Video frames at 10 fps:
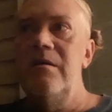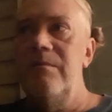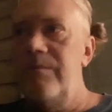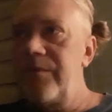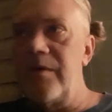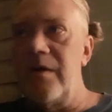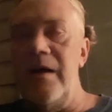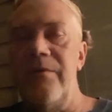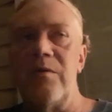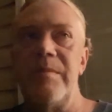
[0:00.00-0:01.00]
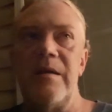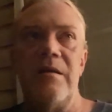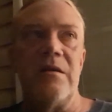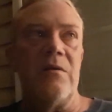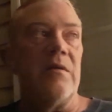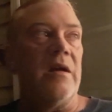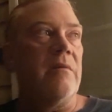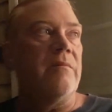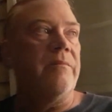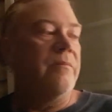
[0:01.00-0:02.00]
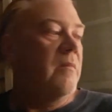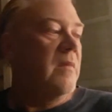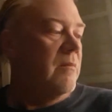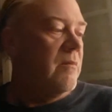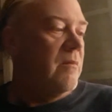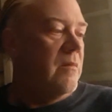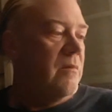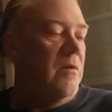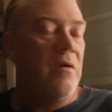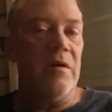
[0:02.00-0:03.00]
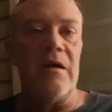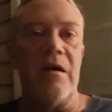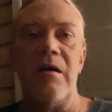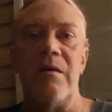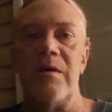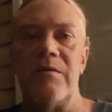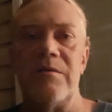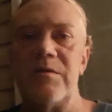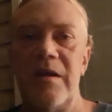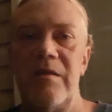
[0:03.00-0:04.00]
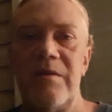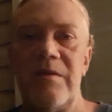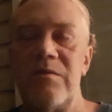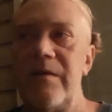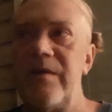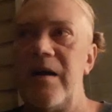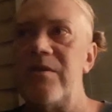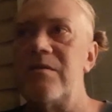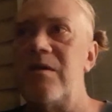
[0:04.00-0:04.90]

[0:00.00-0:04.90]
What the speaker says: forever be, like early on when I was 23, 25 years old,